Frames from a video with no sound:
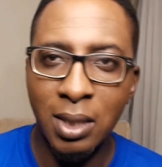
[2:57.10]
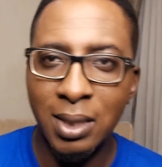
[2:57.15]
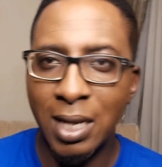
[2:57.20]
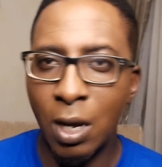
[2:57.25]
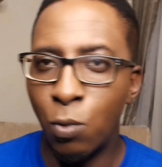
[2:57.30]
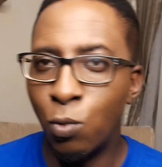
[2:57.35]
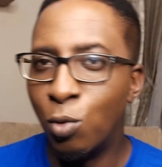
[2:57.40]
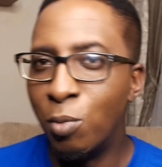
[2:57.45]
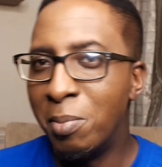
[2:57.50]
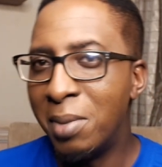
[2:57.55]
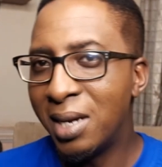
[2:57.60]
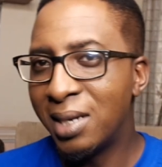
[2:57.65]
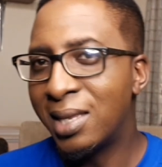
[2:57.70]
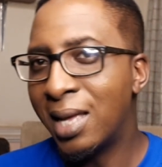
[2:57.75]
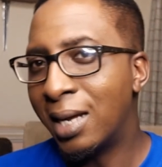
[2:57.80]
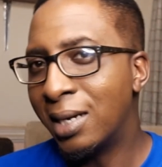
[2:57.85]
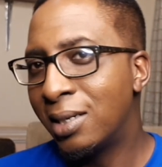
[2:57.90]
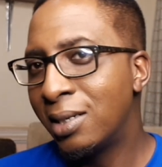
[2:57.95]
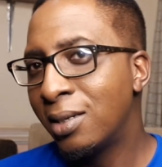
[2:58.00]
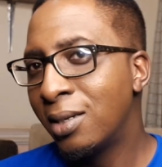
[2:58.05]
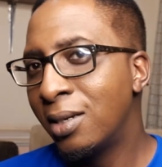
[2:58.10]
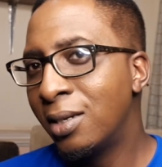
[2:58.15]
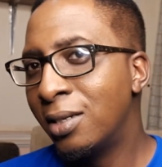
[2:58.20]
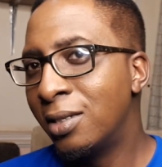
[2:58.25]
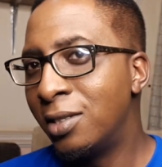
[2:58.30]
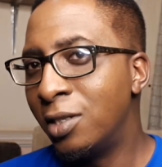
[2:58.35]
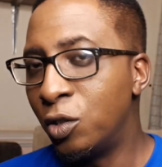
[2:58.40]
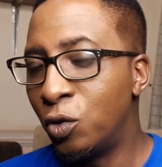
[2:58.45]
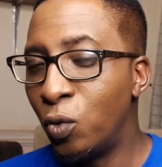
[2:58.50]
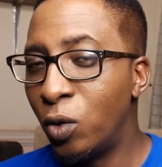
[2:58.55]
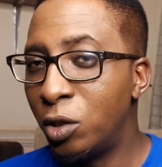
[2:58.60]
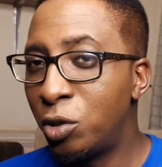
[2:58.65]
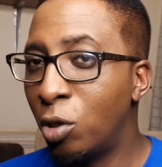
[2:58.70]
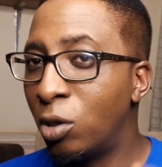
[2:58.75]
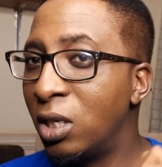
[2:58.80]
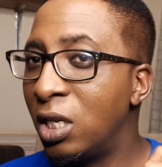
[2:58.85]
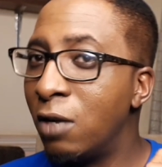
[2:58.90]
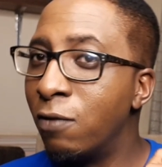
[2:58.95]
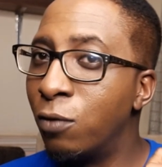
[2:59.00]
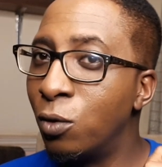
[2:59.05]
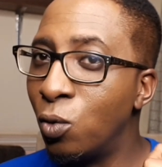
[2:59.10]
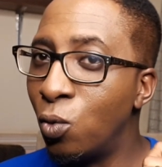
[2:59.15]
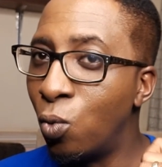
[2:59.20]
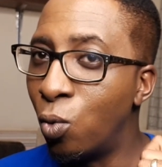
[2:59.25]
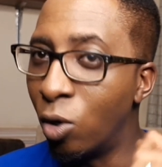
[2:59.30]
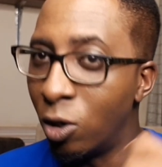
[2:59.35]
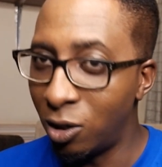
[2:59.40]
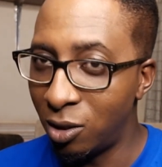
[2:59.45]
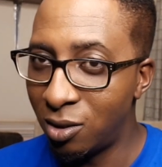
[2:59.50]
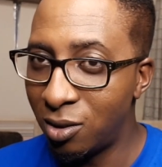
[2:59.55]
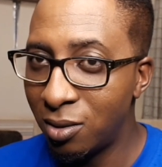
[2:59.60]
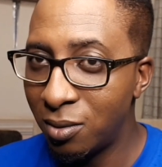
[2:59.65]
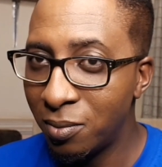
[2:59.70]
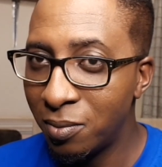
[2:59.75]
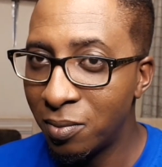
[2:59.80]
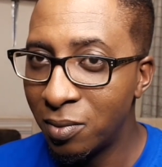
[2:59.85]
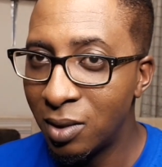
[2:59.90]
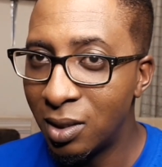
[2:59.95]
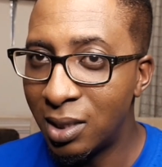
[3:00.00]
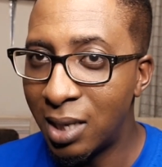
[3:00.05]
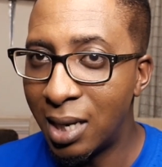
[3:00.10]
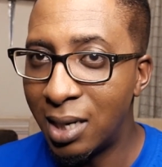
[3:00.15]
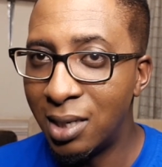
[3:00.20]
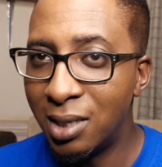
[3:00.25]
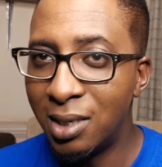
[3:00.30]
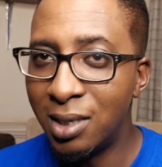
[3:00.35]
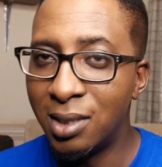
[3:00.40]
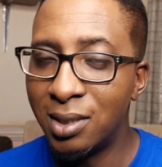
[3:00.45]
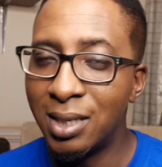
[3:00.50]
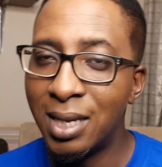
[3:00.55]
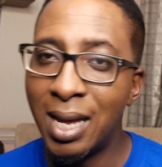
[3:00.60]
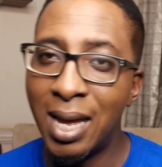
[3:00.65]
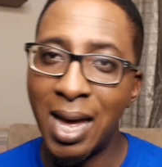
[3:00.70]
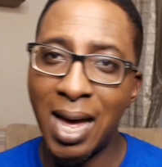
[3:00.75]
that will make that situation even worse than it is,